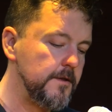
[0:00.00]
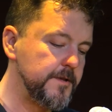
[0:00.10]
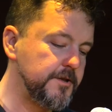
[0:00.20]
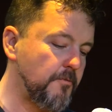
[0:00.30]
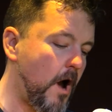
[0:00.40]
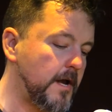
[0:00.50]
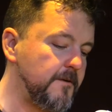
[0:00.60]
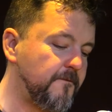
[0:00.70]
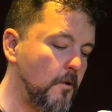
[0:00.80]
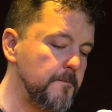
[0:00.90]
This
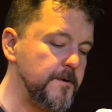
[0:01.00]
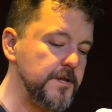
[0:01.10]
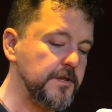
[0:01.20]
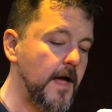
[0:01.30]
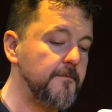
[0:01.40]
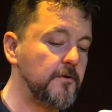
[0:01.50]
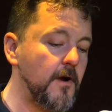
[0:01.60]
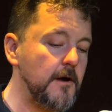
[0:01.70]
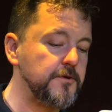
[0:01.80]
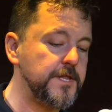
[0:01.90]
rocking four piece will have the
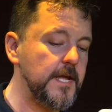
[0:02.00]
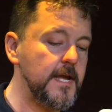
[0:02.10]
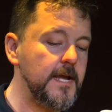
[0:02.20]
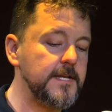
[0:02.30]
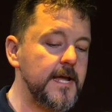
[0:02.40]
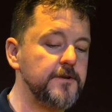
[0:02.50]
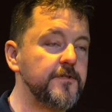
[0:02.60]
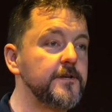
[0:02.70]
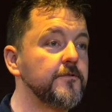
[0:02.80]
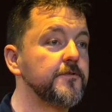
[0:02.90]
crowd singing and
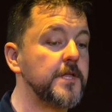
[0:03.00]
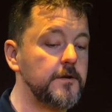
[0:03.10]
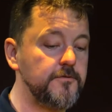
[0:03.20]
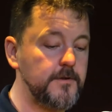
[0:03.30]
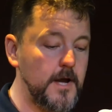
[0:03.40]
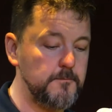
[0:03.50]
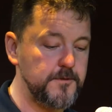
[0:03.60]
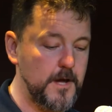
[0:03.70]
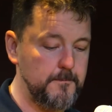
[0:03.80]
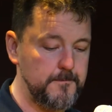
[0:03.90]
dancing till the sun
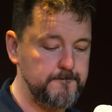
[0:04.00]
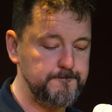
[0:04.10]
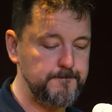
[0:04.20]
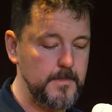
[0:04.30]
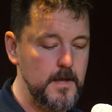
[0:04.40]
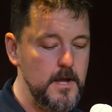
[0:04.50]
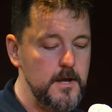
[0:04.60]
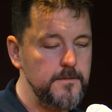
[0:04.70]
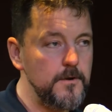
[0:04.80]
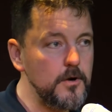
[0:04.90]
comes up.
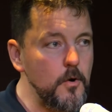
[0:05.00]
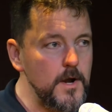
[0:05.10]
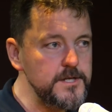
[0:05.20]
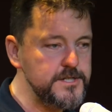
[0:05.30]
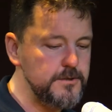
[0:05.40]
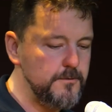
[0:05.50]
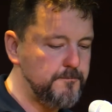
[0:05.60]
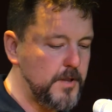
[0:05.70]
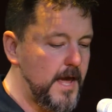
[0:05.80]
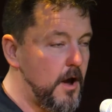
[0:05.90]
They're going to
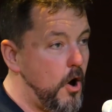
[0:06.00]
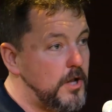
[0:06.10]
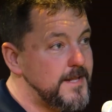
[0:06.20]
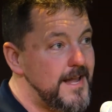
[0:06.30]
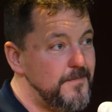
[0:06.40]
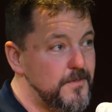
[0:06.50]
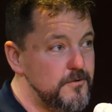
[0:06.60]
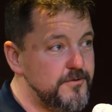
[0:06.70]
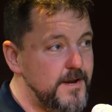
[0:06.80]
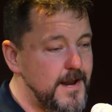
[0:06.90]
play all night
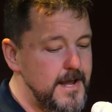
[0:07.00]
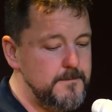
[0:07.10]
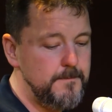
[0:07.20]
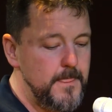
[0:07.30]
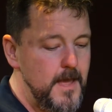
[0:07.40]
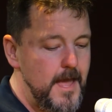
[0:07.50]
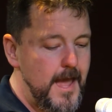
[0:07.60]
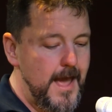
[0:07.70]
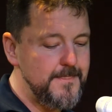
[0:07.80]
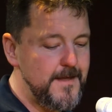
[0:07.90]
Thursday night,
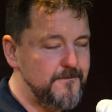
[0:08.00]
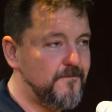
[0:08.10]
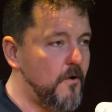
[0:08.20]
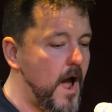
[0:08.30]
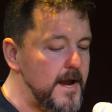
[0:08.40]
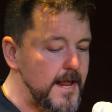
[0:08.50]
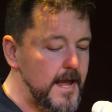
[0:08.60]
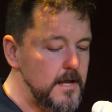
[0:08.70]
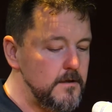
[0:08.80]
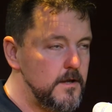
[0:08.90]
and then
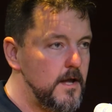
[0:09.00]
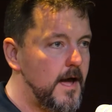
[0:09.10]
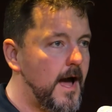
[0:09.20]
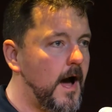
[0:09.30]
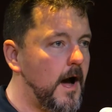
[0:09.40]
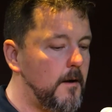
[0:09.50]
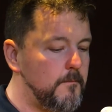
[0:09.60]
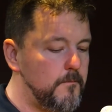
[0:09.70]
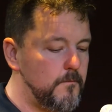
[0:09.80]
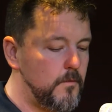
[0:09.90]
Friday,
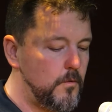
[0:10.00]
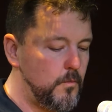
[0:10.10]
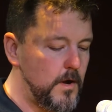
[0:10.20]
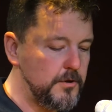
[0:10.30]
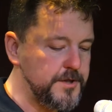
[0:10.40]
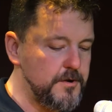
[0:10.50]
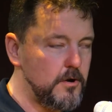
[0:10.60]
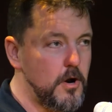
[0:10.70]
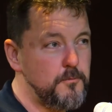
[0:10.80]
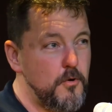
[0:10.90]
um, we'll
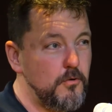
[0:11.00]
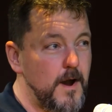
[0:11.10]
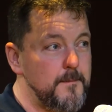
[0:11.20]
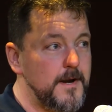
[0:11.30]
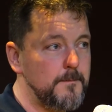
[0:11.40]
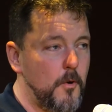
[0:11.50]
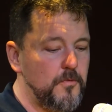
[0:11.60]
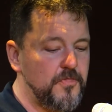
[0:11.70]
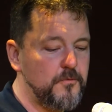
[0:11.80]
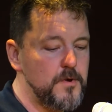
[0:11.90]
start our program at
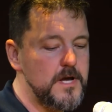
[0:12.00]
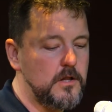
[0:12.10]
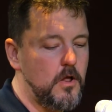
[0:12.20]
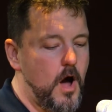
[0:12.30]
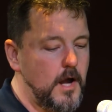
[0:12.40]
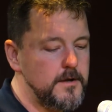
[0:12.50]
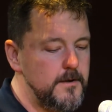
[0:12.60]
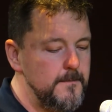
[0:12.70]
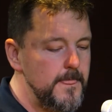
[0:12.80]
about 3 o'clock.